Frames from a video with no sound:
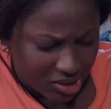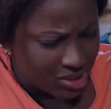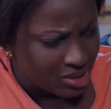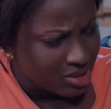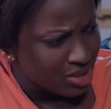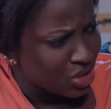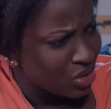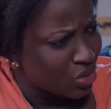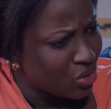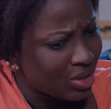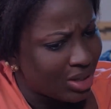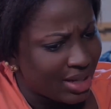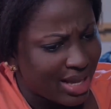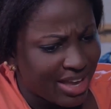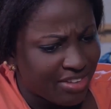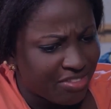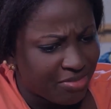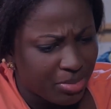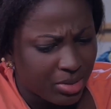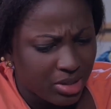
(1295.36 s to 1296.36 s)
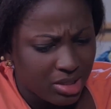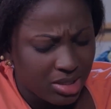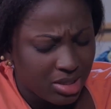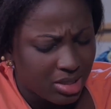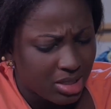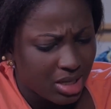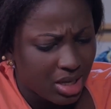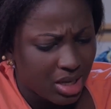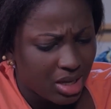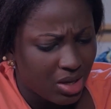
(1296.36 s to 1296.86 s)
this is your life,
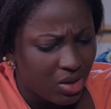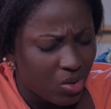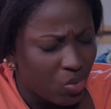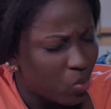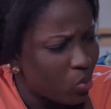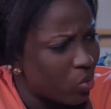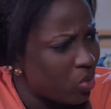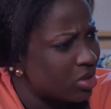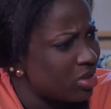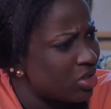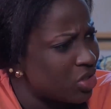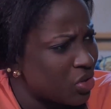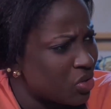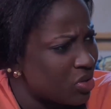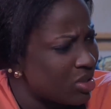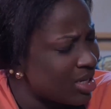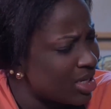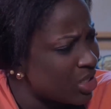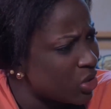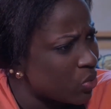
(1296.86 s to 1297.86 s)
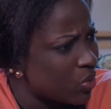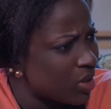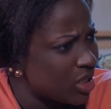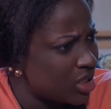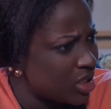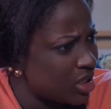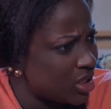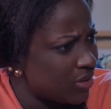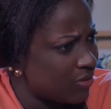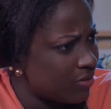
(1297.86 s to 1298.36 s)
but what do you tend to
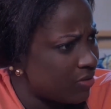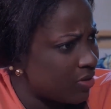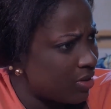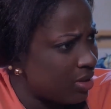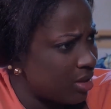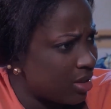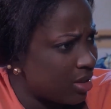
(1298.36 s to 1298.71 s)
achieve?